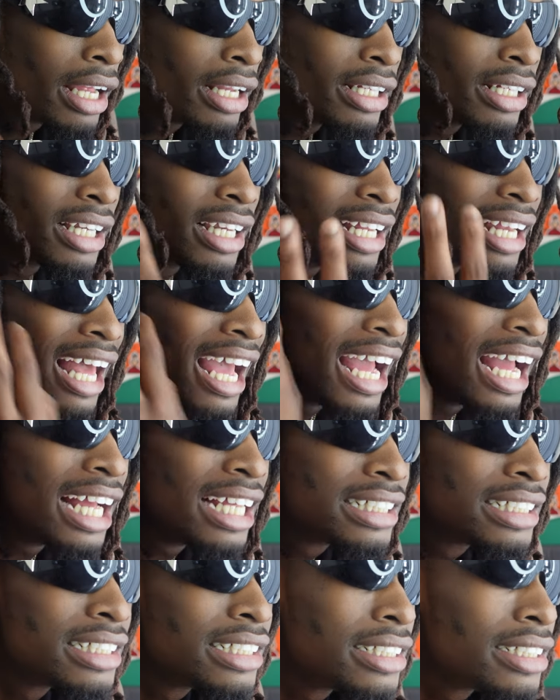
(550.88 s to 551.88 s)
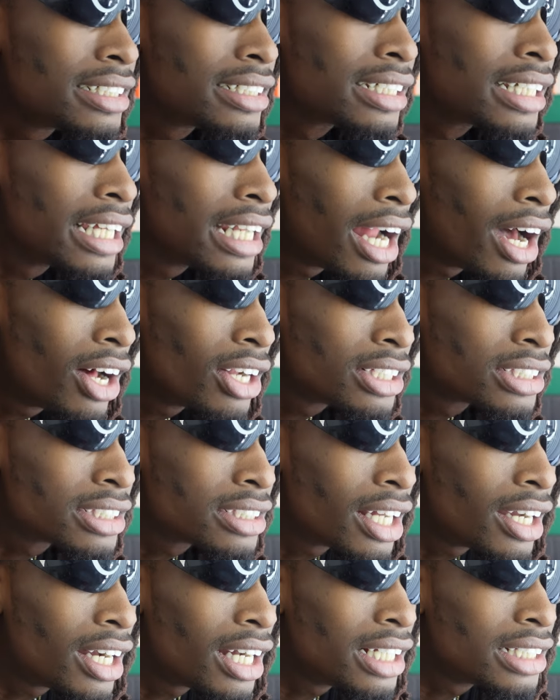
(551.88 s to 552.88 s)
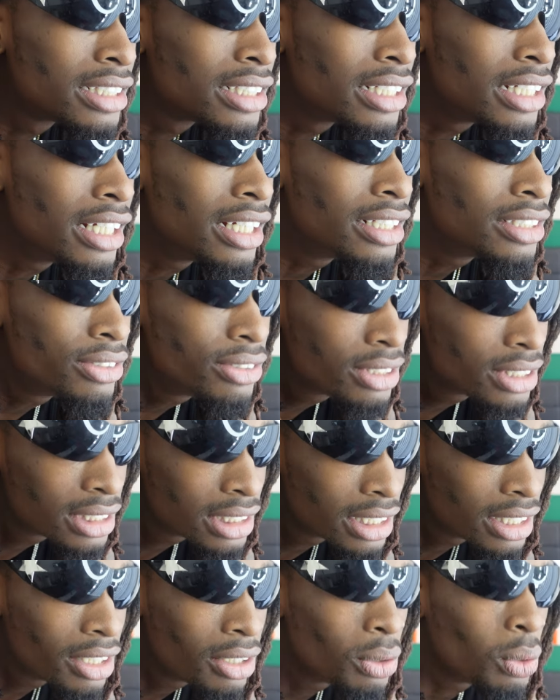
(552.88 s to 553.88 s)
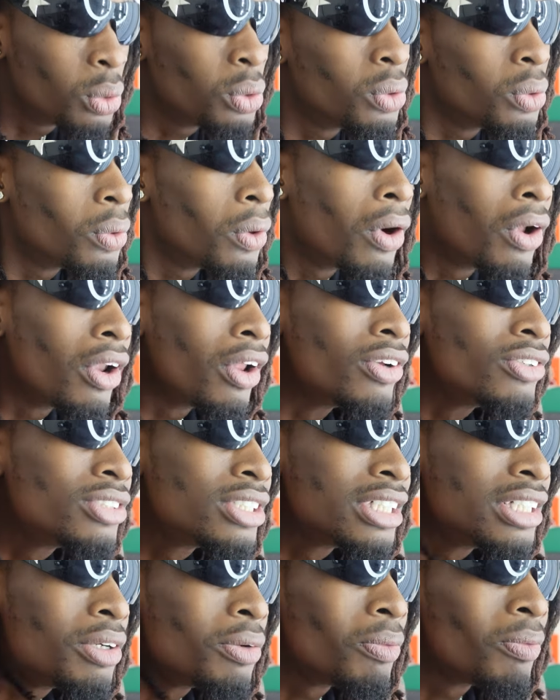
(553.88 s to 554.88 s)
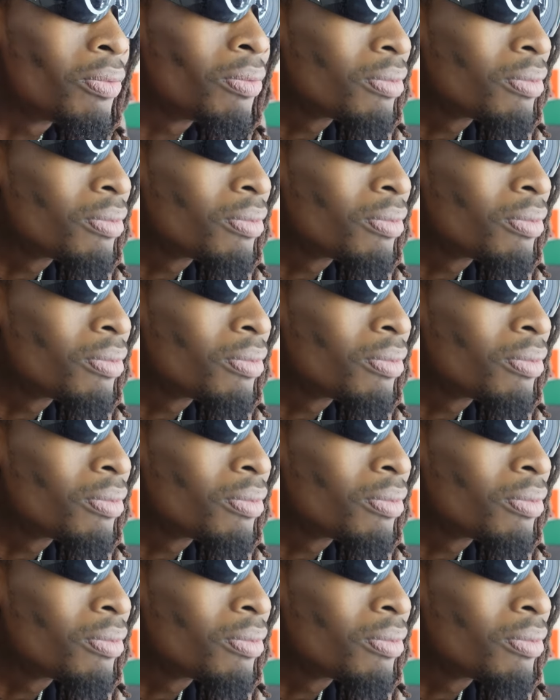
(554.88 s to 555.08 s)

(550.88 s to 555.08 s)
The glasses, get all the stars in there. You can see them. Oh, hold on, you see them.